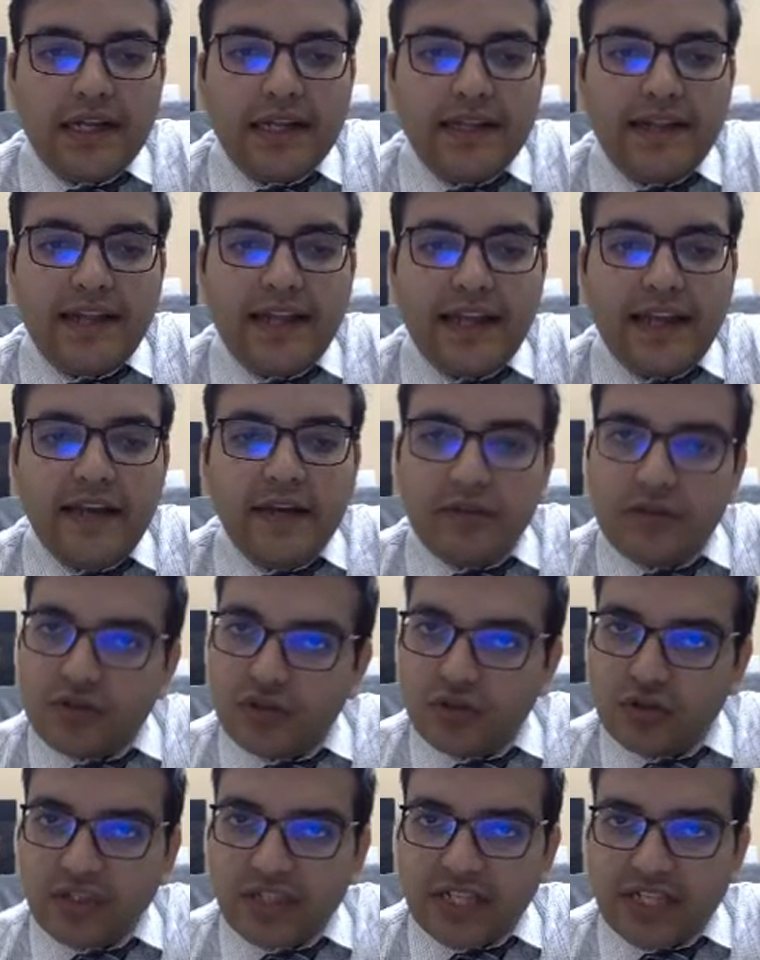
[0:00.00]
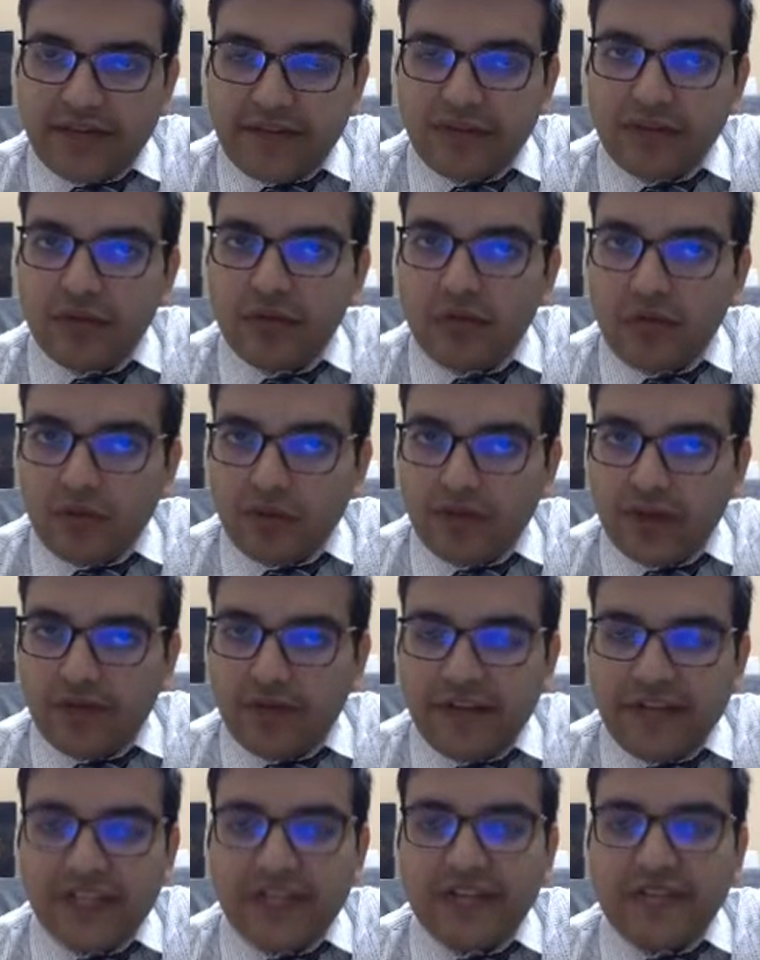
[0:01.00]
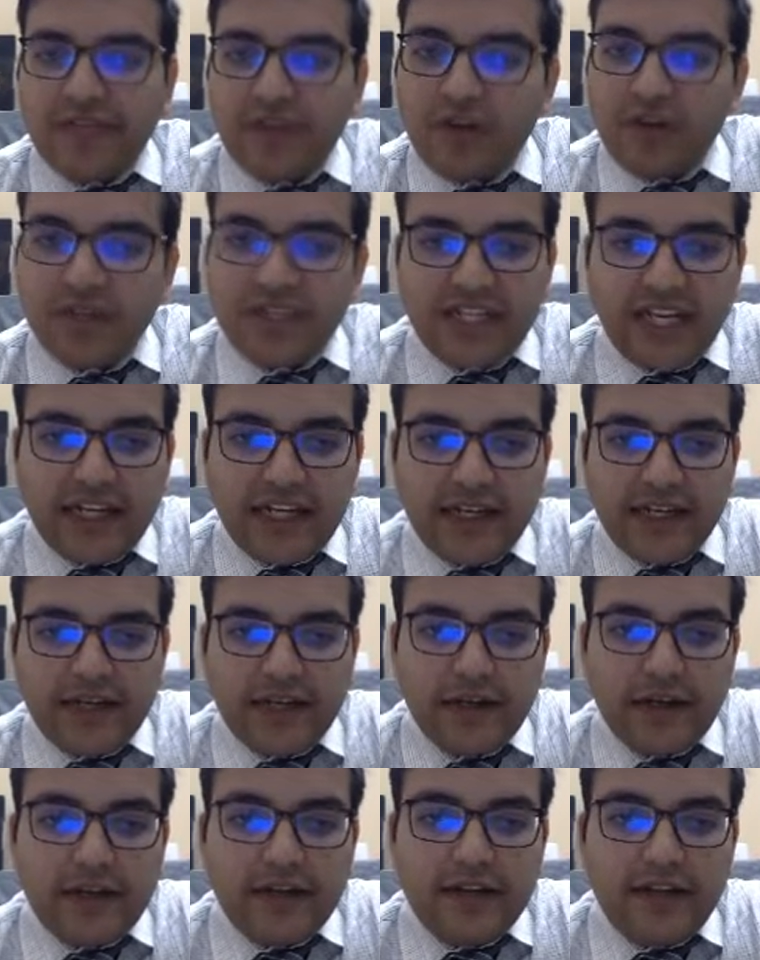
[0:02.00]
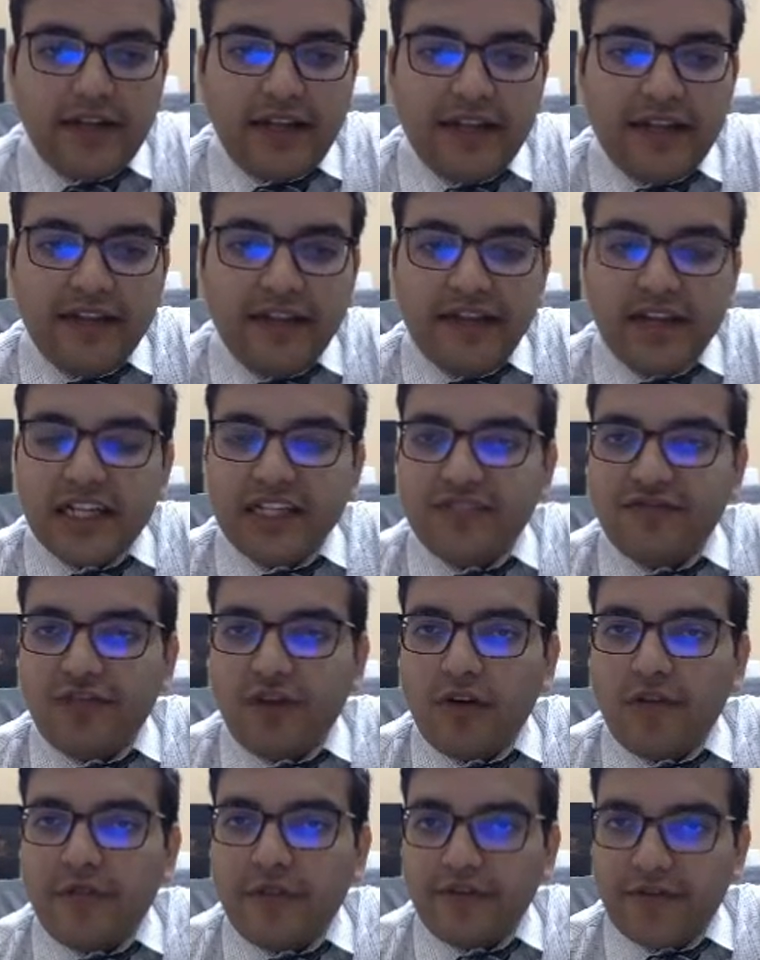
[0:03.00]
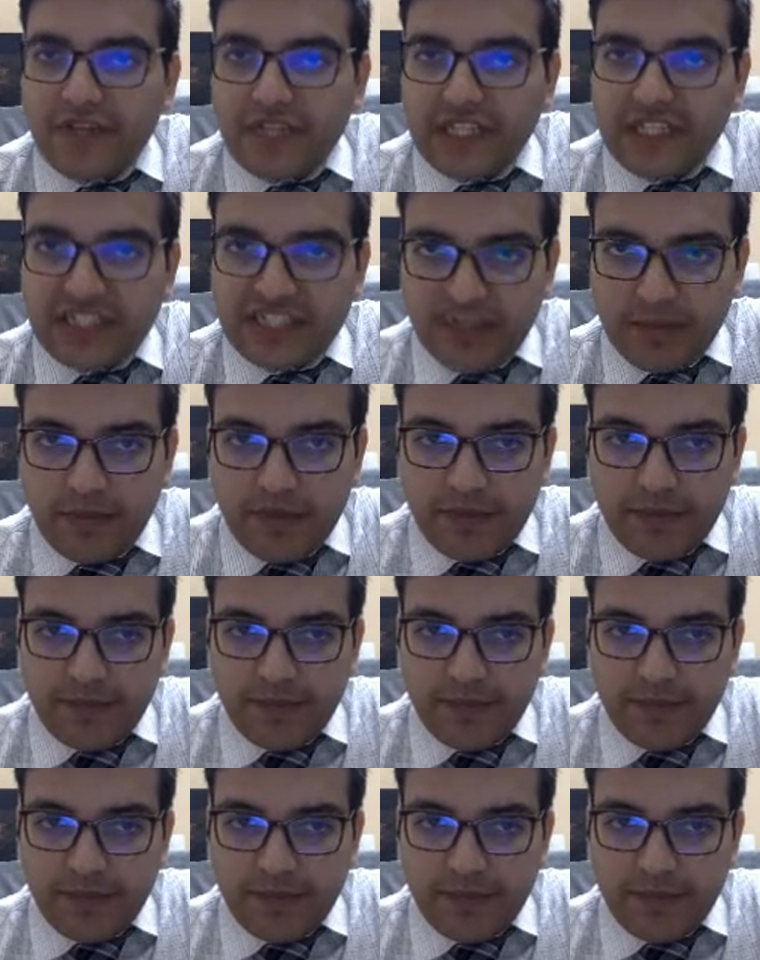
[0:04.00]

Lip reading: Then you just have to fill that form and sign it. Then there is form 15CB